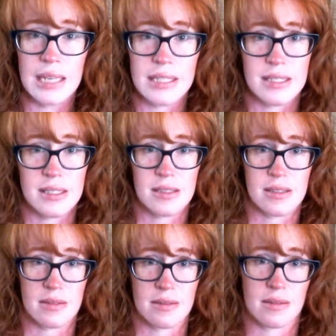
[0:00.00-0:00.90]
It's
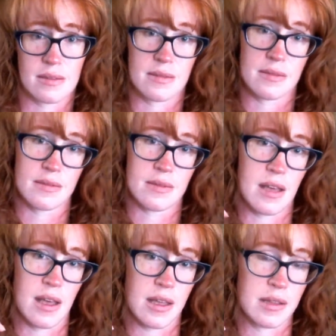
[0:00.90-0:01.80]

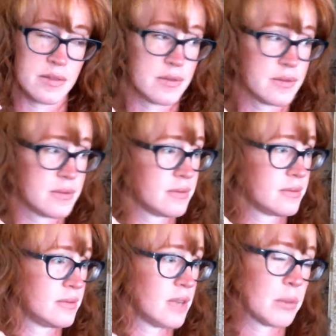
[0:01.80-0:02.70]

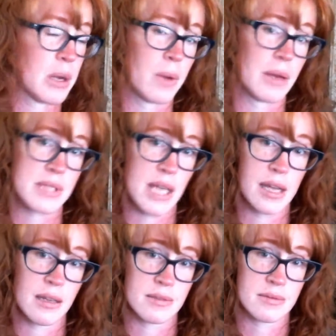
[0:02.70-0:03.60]
on my
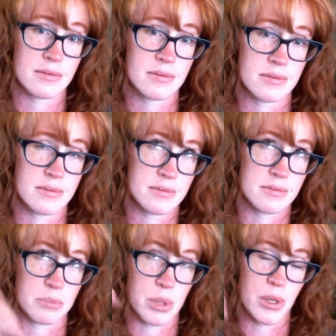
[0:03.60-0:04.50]
website
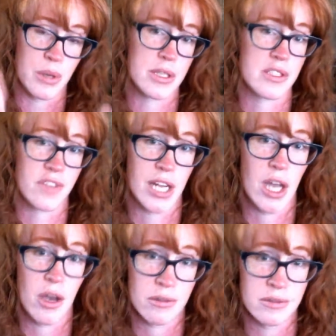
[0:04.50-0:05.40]
below this
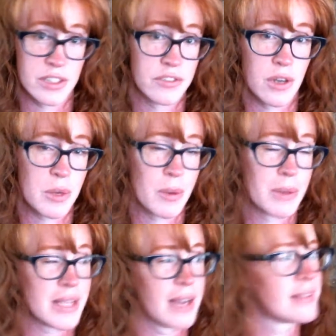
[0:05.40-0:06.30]
video if you're on my
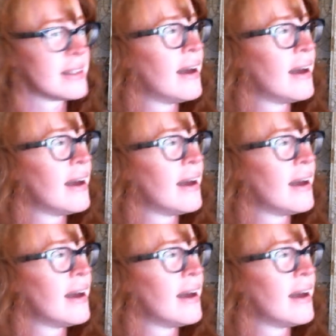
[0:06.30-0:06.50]
website.